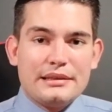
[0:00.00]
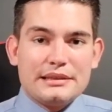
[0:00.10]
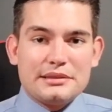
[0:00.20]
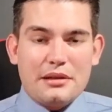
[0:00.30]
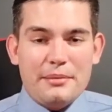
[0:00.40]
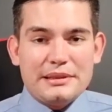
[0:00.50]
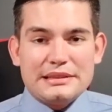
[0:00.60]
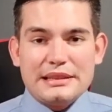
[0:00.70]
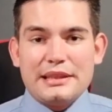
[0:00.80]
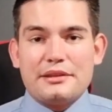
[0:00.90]
The Islamic
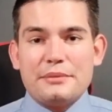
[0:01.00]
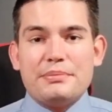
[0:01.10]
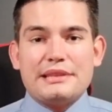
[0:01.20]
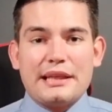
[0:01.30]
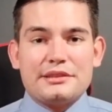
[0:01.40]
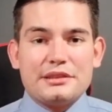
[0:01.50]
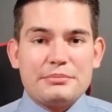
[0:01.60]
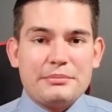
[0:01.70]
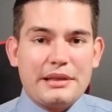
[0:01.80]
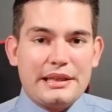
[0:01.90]
State could potentially
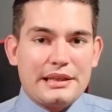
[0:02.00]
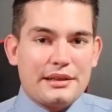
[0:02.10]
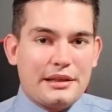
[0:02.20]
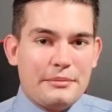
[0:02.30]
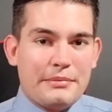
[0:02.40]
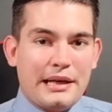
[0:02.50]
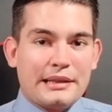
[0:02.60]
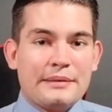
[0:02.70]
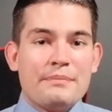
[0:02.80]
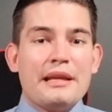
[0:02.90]
be making a
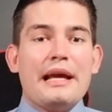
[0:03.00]
comeback.